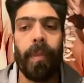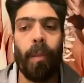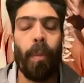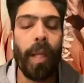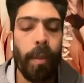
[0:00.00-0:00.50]

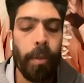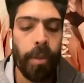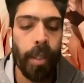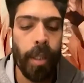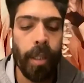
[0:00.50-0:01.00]
While I was
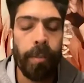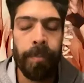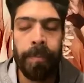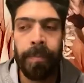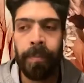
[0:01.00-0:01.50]
there,
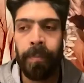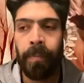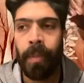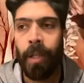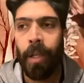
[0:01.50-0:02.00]

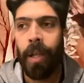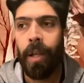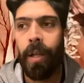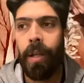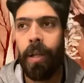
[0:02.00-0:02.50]

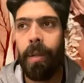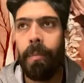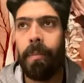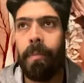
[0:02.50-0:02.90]
I